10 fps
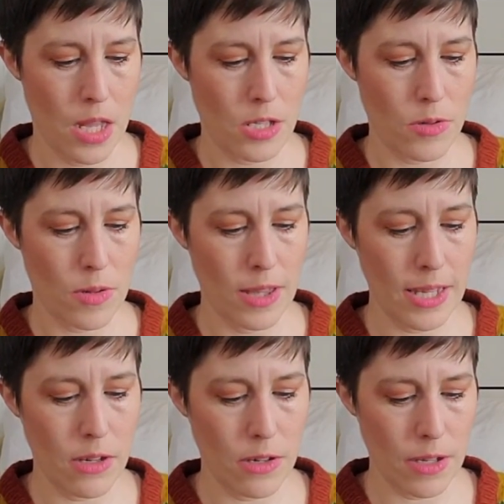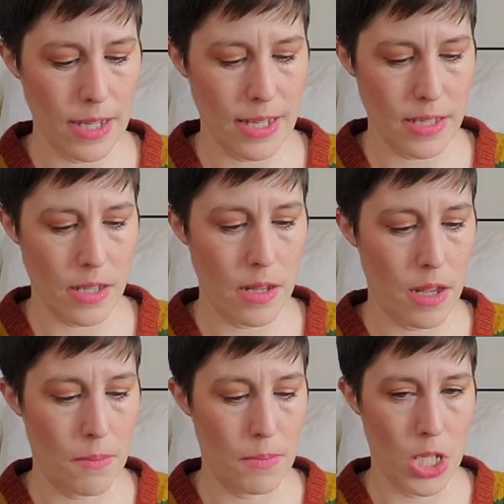So Gleaner is
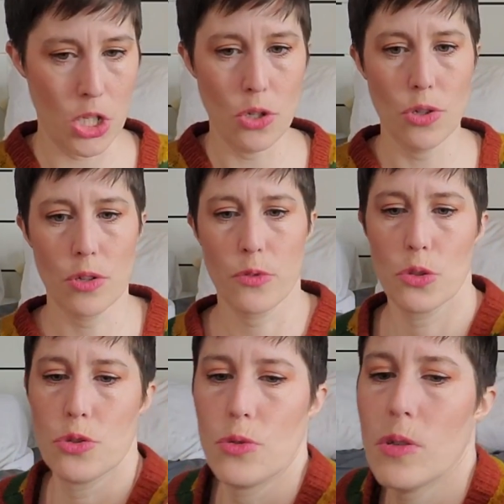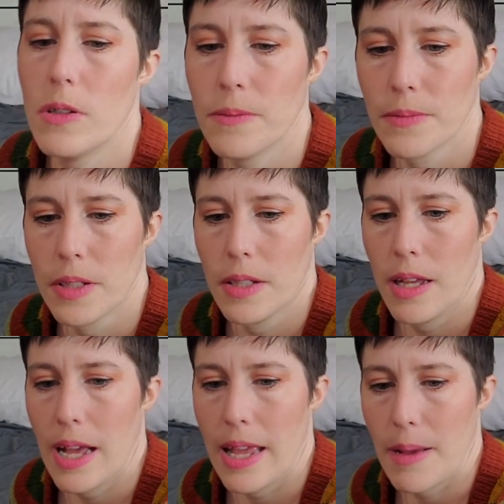a beautiful tool.
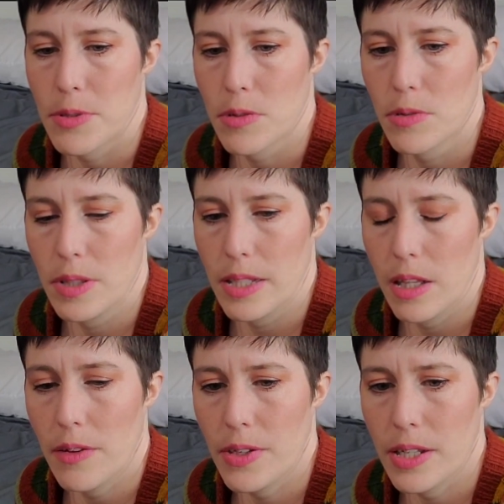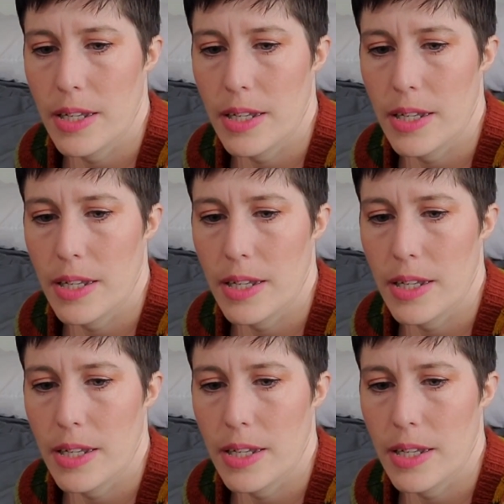I absolutely love it.